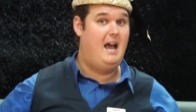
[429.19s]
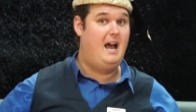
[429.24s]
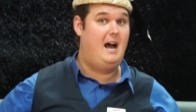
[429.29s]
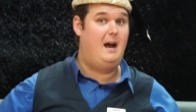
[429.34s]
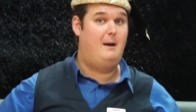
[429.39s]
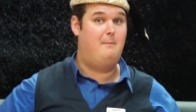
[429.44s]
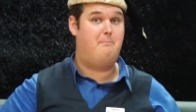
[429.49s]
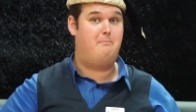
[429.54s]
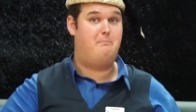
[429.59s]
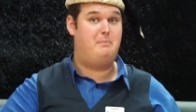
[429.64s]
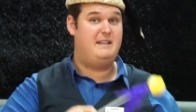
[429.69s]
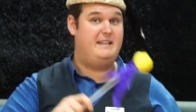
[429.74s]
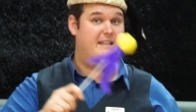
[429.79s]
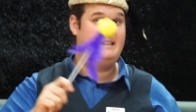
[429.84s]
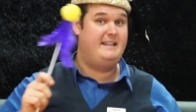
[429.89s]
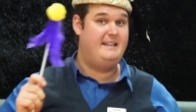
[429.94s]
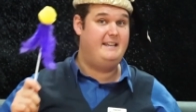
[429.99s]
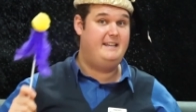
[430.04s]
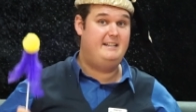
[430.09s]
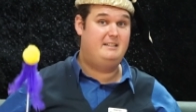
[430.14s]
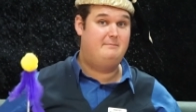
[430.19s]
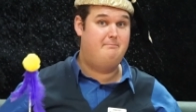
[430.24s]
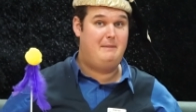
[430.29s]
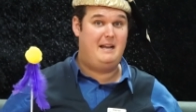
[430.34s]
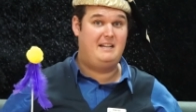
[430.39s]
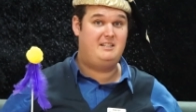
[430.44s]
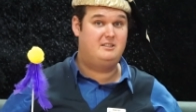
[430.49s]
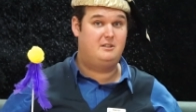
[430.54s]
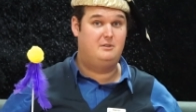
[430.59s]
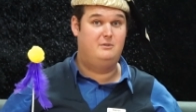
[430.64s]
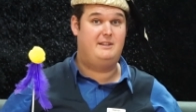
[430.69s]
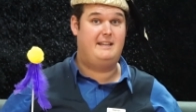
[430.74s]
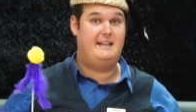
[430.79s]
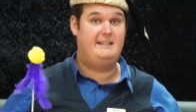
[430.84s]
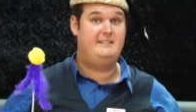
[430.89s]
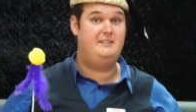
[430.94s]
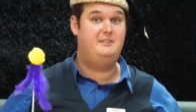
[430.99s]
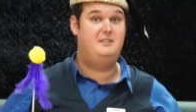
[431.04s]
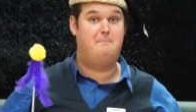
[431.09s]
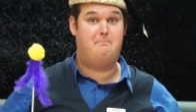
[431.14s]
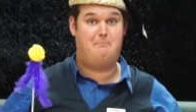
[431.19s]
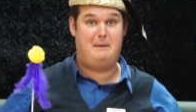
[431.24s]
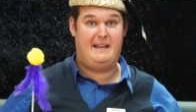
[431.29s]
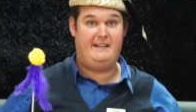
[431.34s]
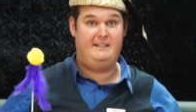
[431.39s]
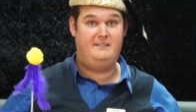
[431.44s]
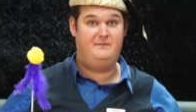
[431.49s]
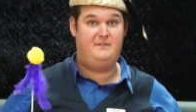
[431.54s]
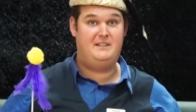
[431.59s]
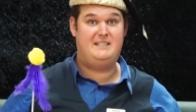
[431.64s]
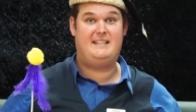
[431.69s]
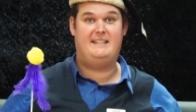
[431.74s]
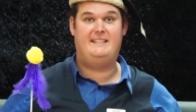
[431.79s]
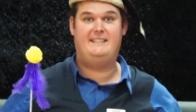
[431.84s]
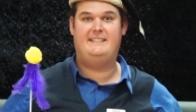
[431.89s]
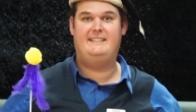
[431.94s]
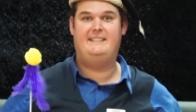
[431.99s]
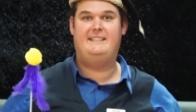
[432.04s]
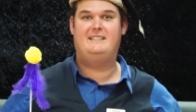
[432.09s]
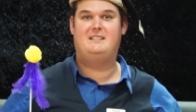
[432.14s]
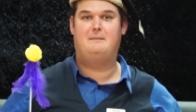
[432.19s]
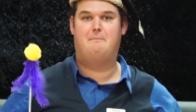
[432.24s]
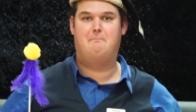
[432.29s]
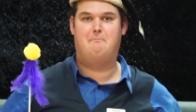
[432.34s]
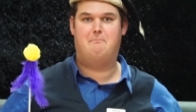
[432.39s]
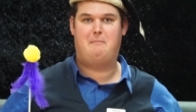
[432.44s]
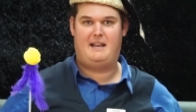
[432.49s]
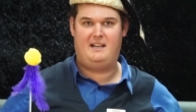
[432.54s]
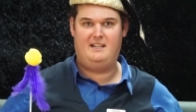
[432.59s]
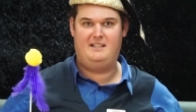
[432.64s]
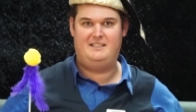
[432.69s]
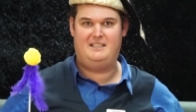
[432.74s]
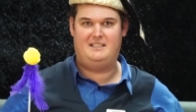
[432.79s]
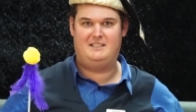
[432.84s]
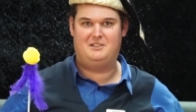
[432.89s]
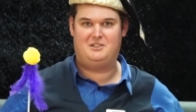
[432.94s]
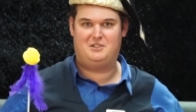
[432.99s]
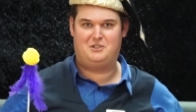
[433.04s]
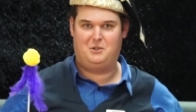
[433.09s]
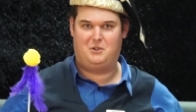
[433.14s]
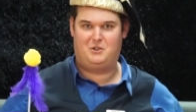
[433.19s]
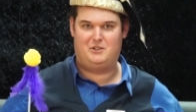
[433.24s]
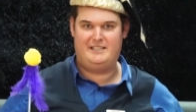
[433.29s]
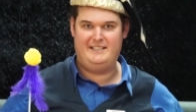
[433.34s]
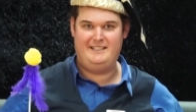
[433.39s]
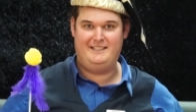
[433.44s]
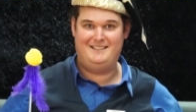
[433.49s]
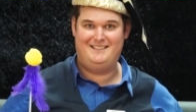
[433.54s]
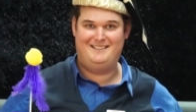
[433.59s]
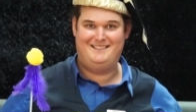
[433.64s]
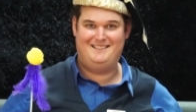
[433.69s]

A big magical thank you to Ben for sending in his amazing story.